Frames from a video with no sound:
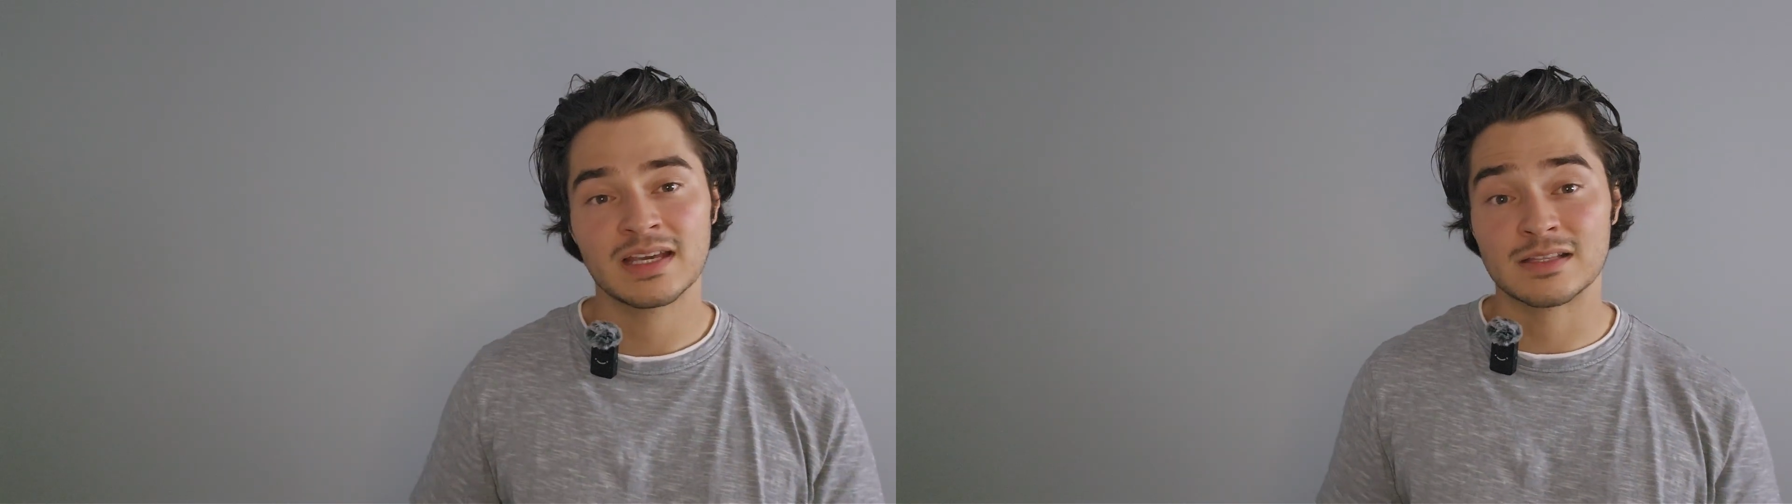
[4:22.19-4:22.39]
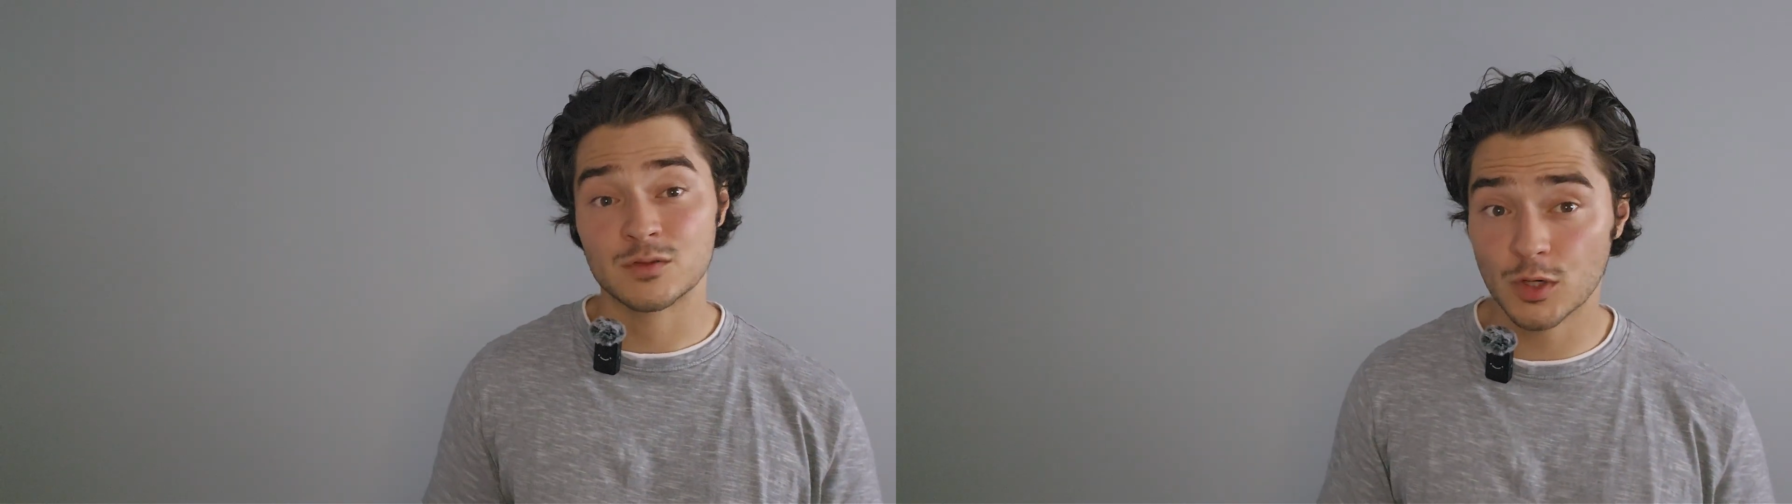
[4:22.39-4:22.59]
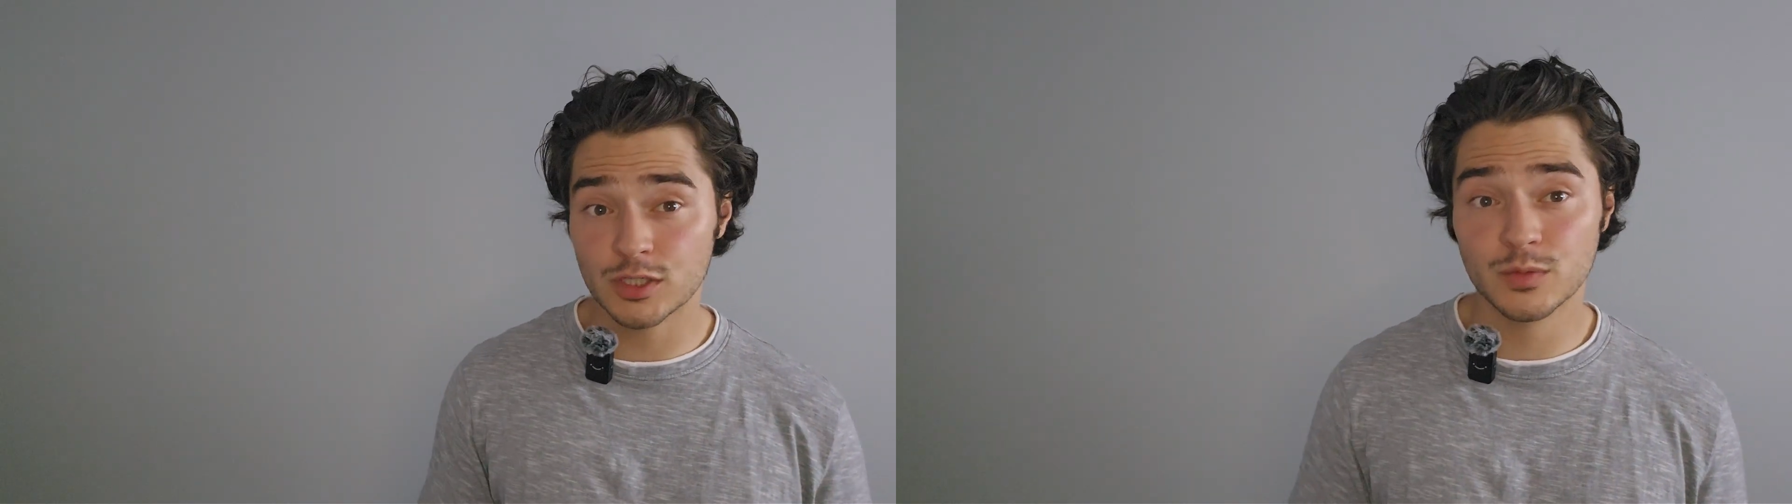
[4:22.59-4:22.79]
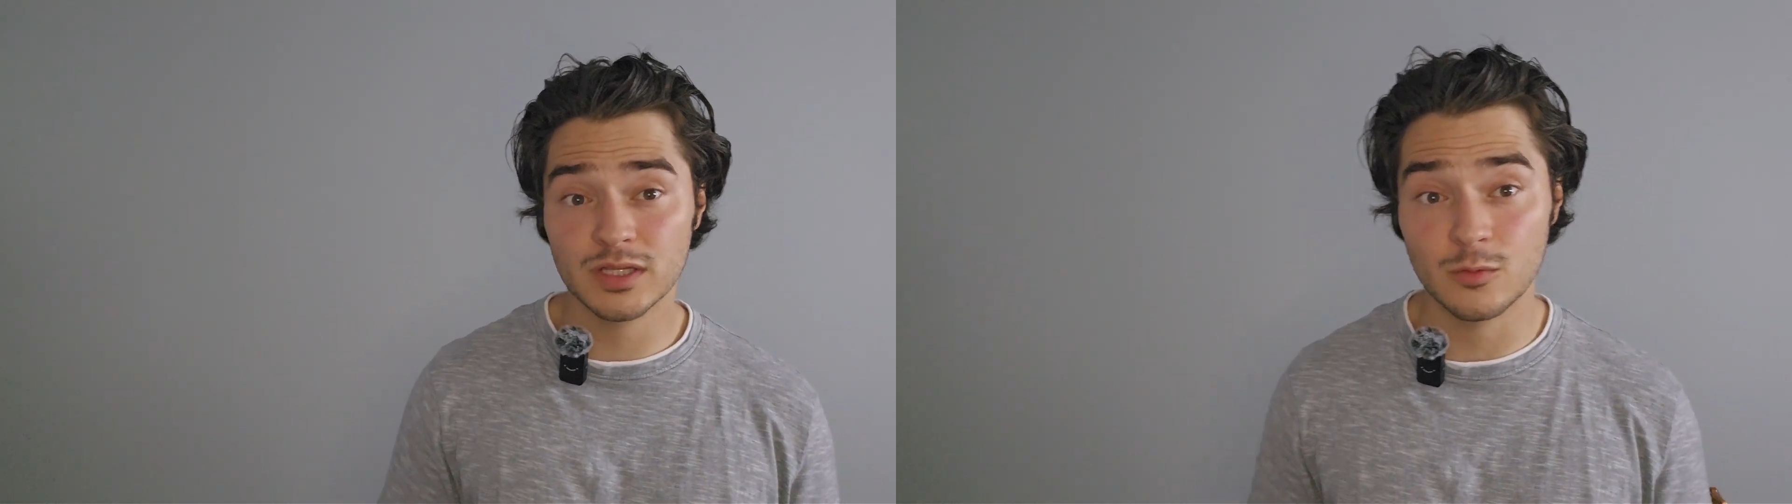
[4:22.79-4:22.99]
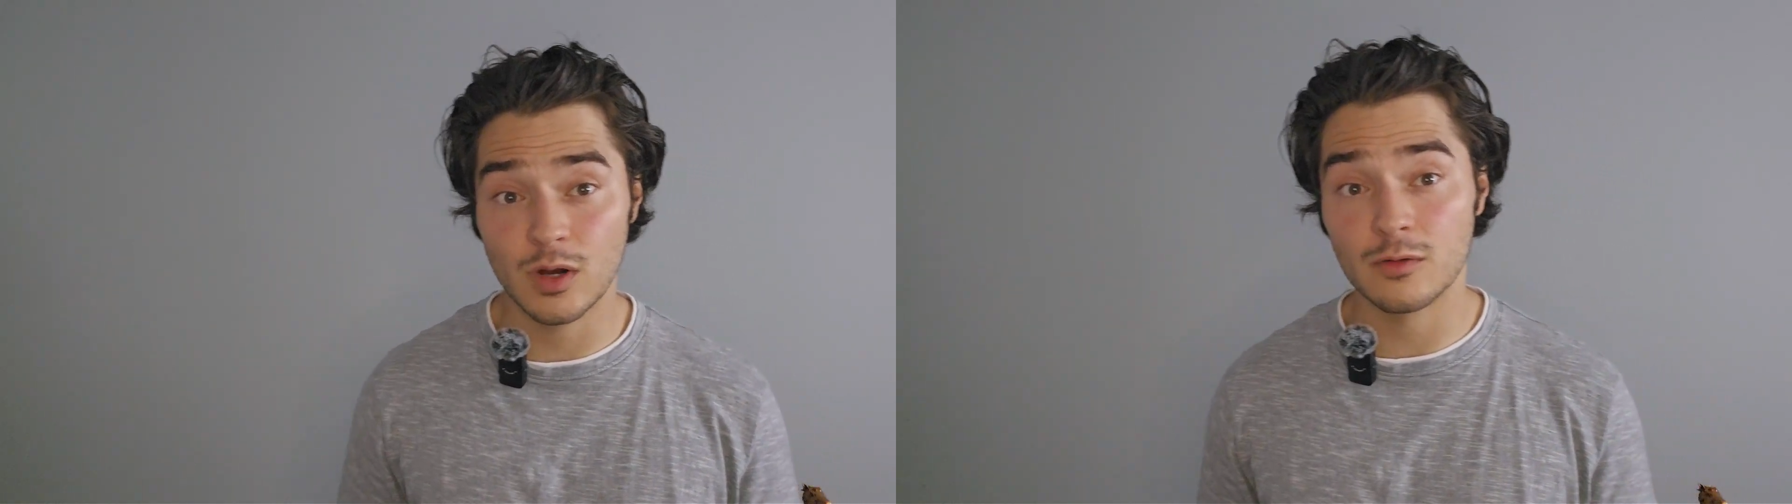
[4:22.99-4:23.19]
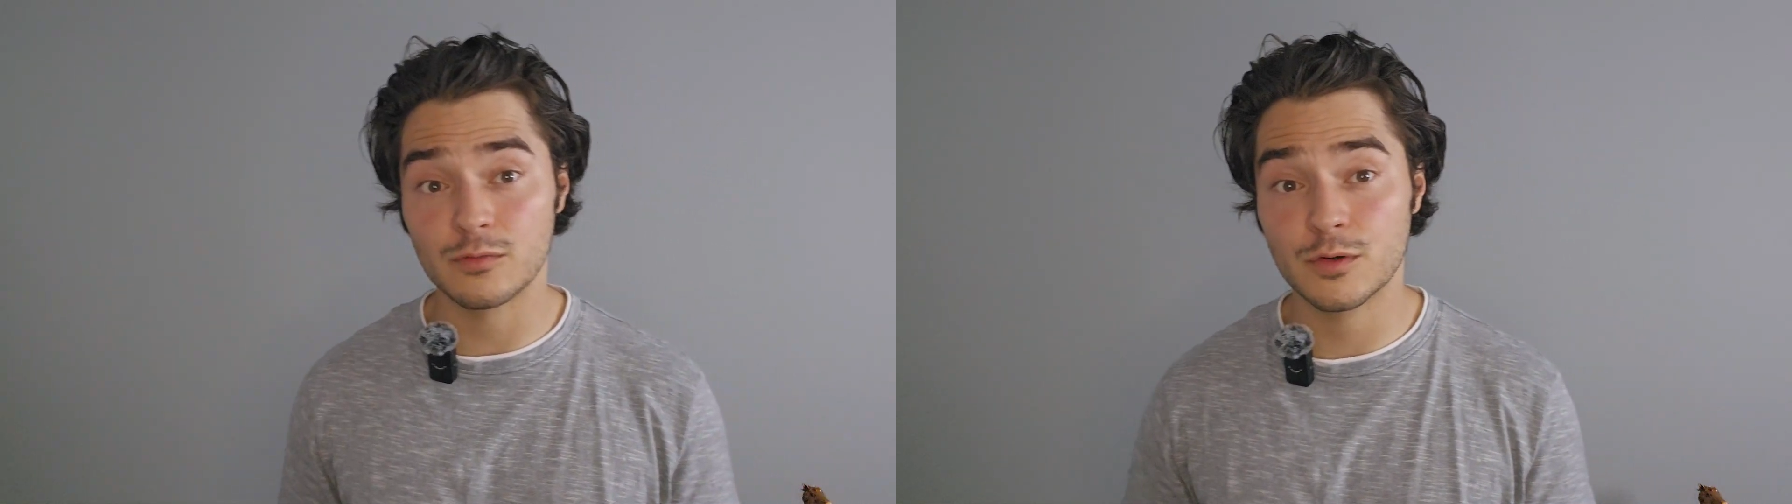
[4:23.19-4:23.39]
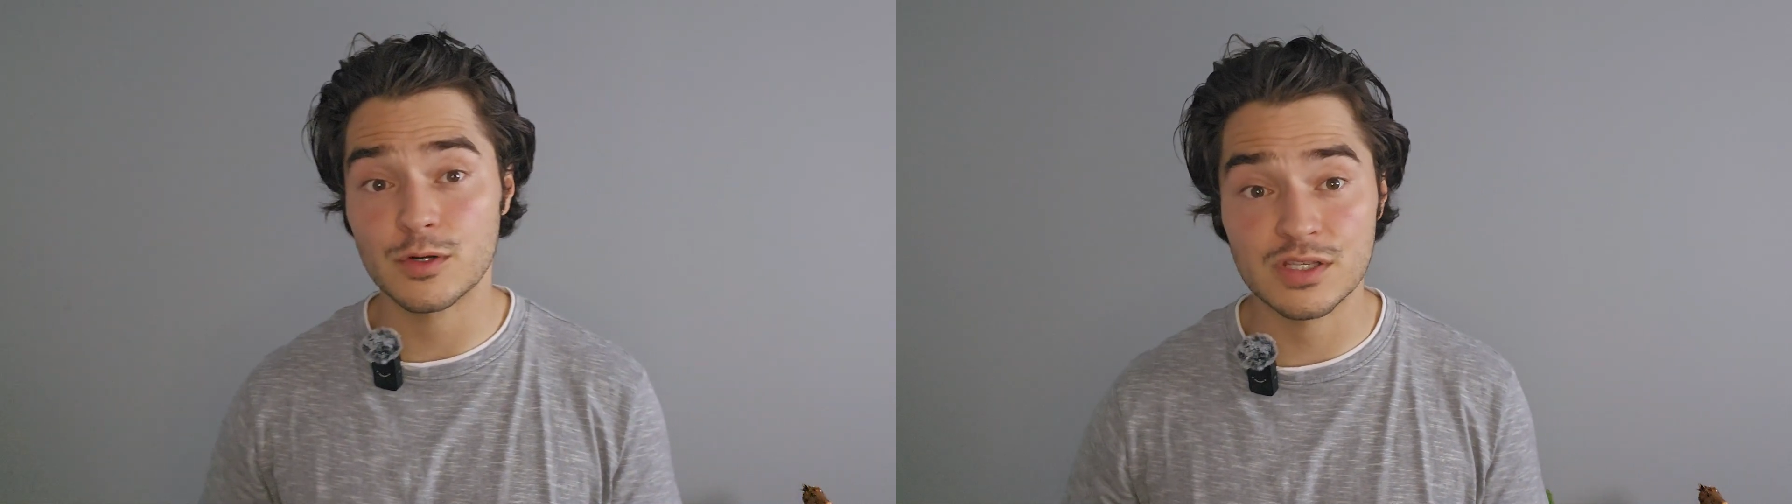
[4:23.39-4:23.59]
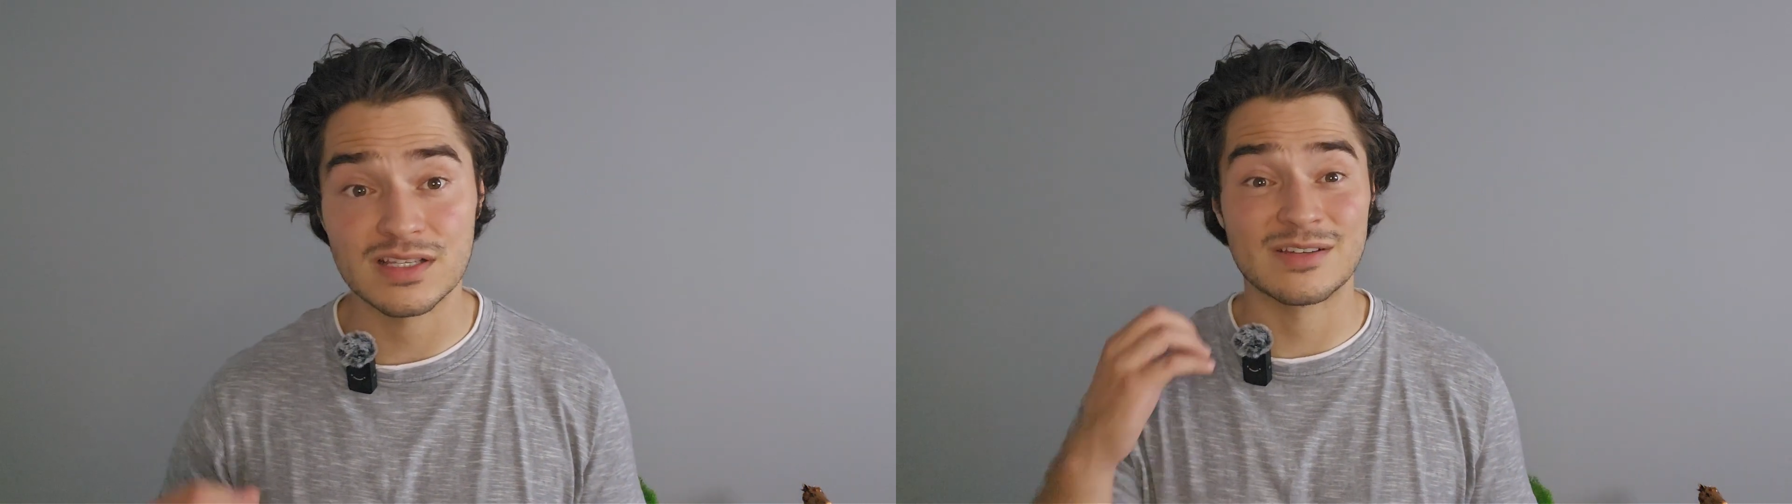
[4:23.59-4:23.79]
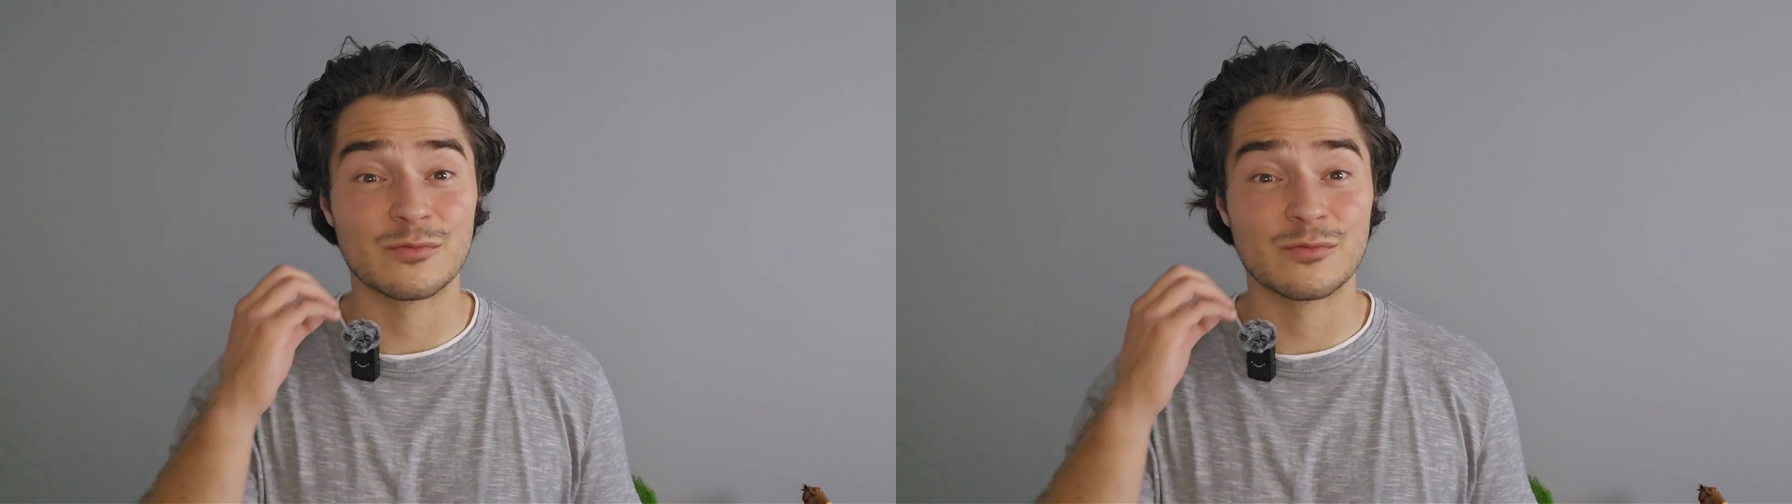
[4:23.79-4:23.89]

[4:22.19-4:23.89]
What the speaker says: This works really well first because it